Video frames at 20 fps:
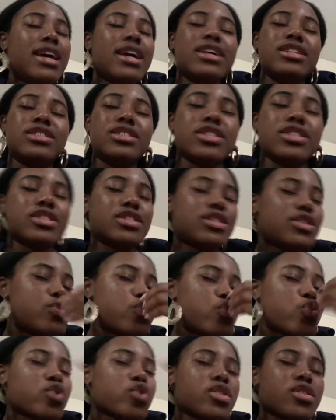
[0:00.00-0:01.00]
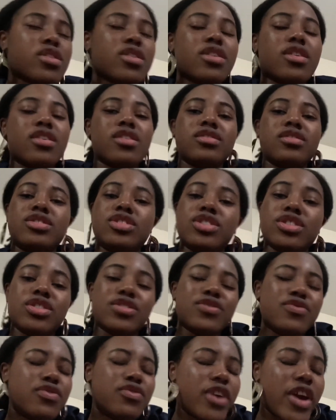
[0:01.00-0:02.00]
Just
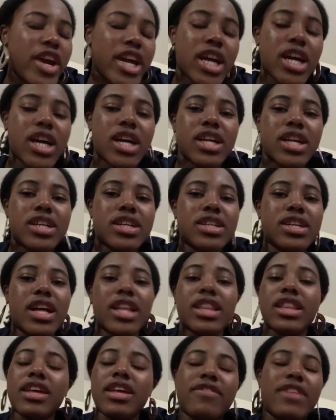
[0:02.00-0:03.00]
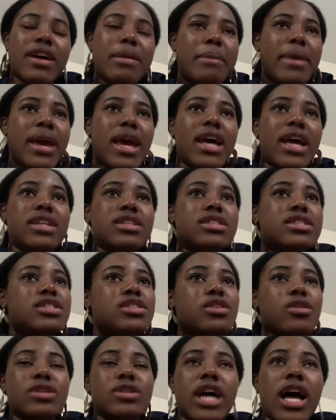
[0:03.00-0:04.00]
very good. I love that man,
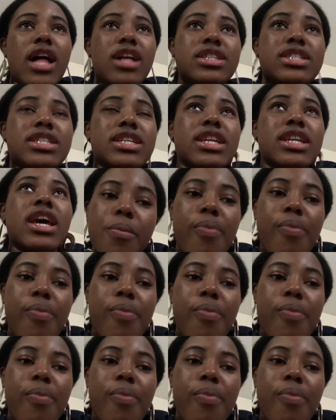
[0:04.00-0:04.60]
so talented.